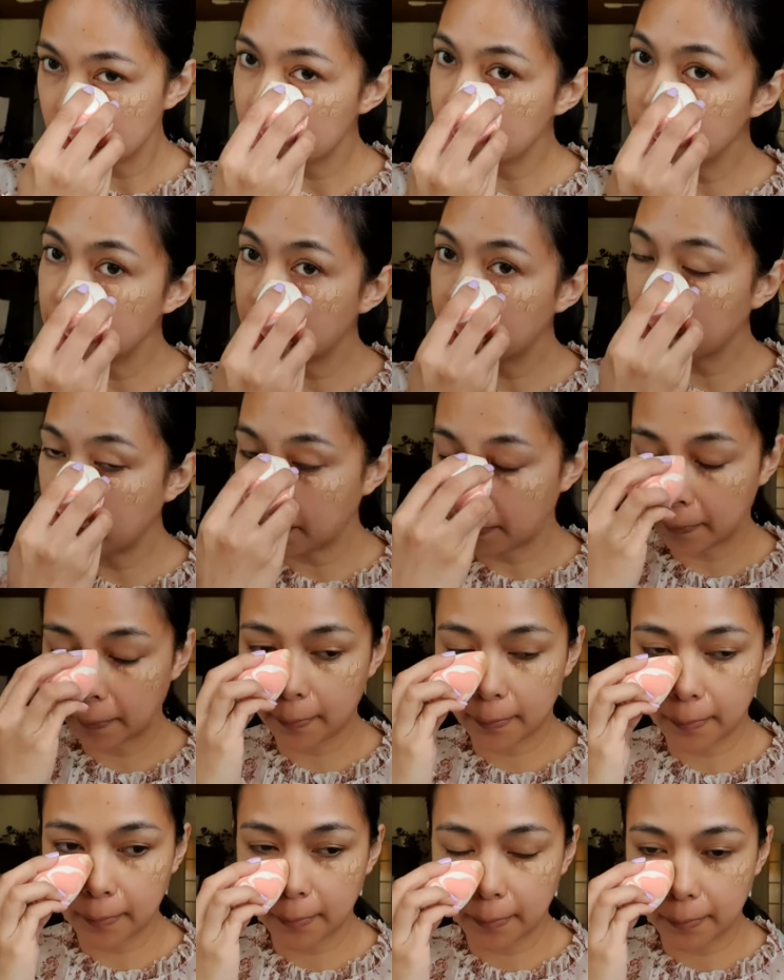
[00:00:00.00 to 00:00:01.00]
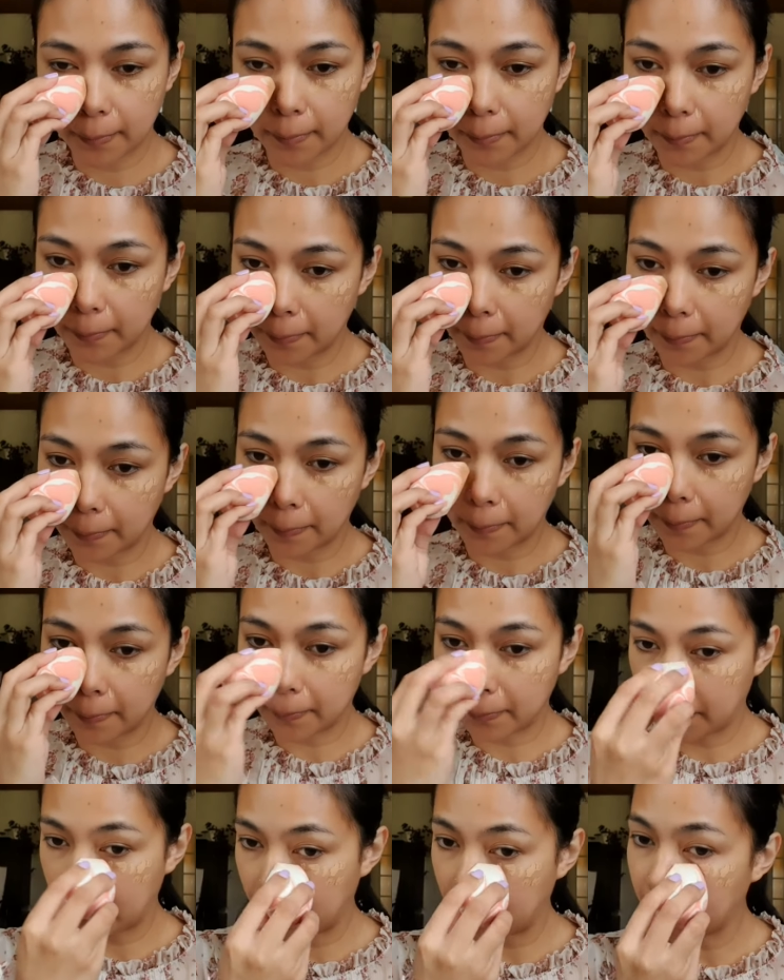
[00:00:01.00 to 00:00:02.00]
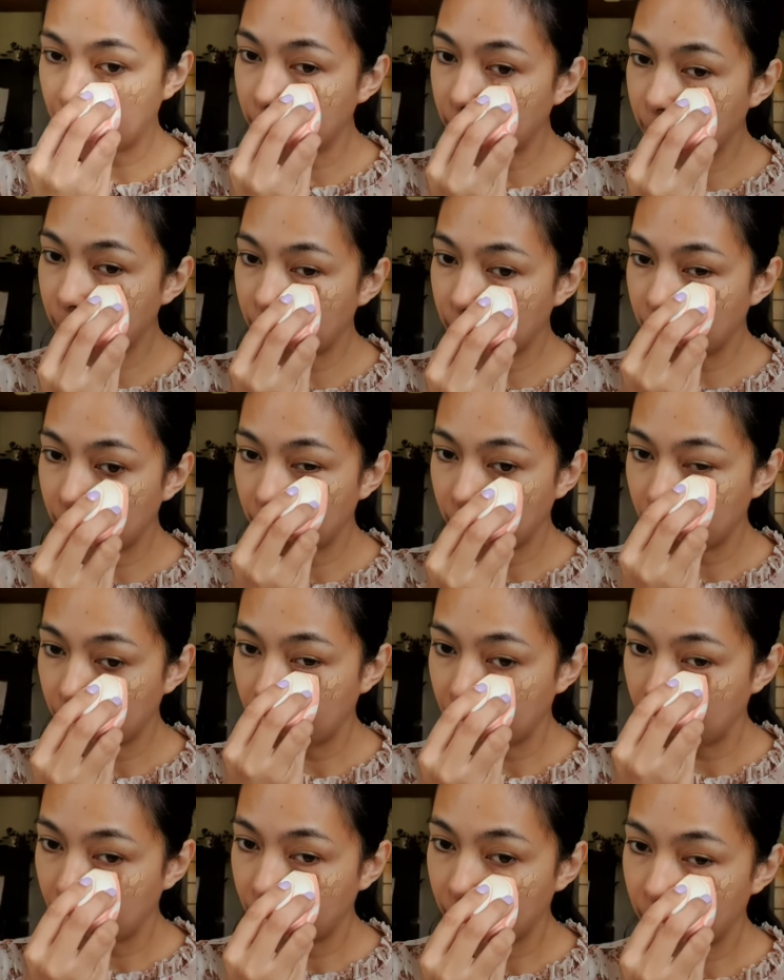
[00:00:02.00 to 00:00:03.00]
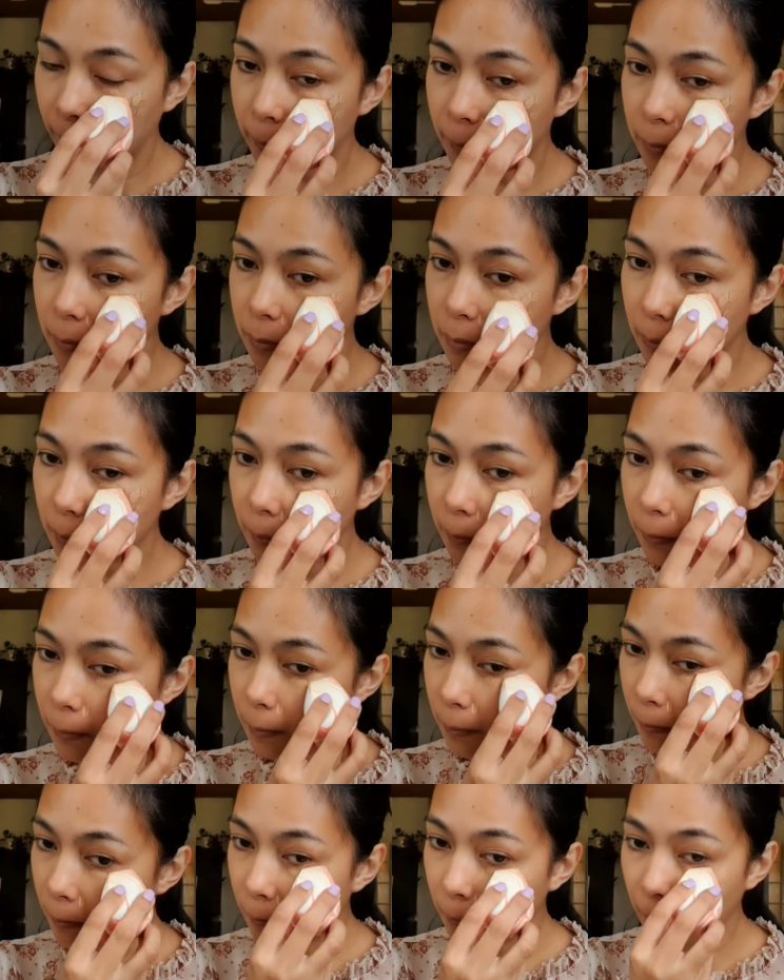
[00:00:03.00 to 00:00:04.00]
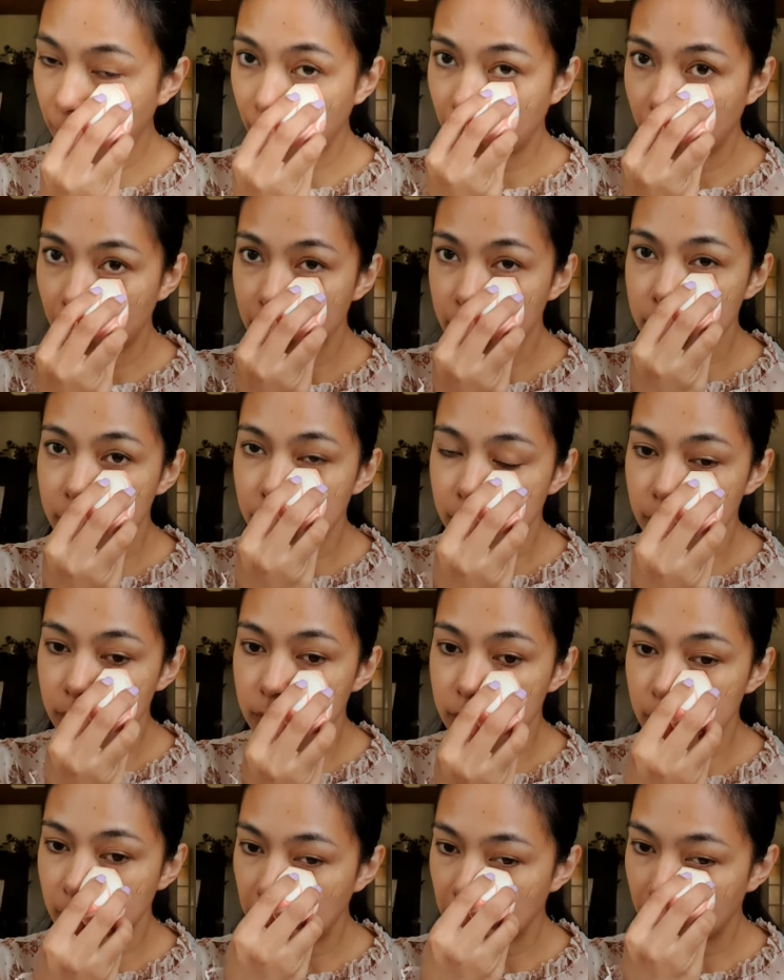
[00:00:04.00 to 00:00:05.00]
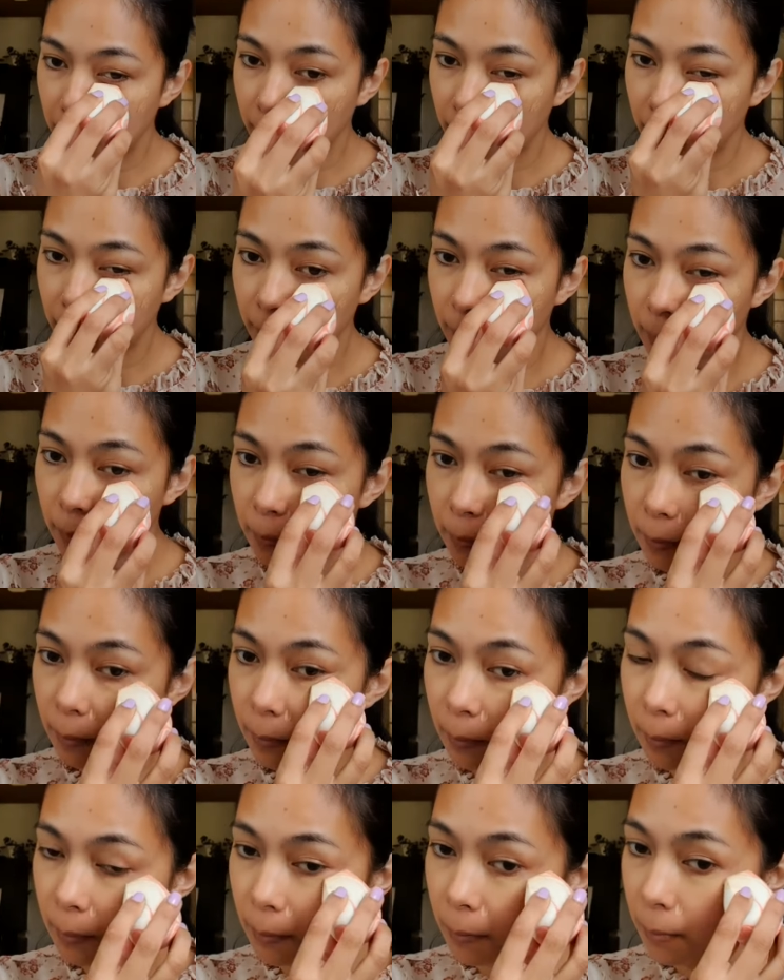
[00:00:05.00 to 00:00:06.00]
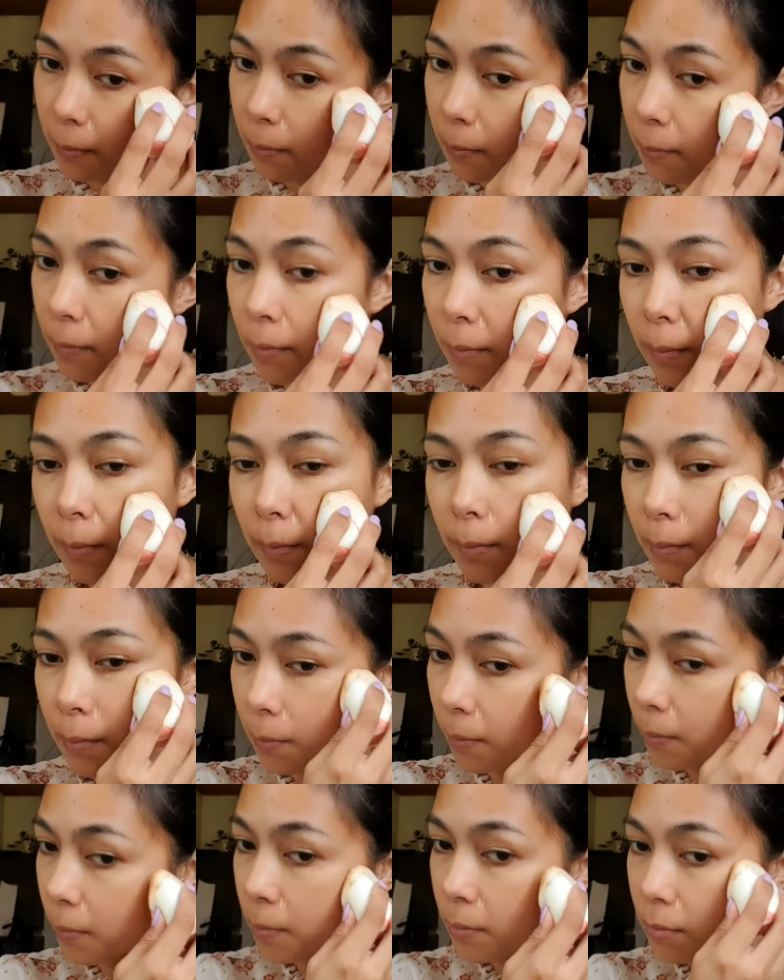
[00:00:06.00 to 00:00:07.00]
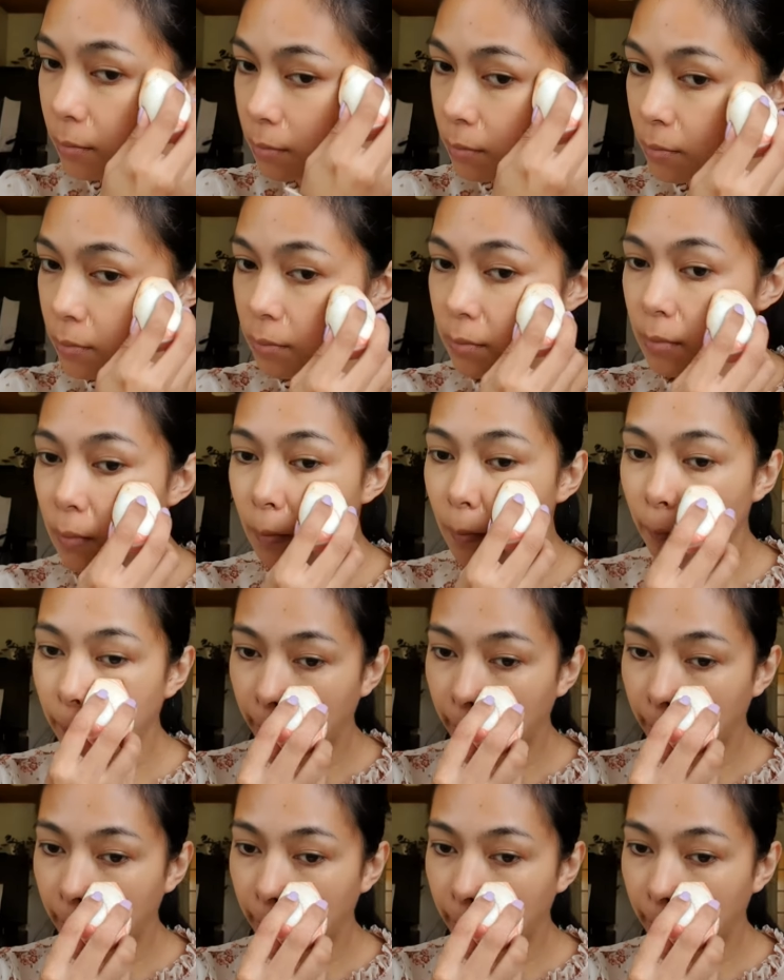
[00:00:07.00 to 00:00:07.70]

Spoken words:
No one is speaking in this clip.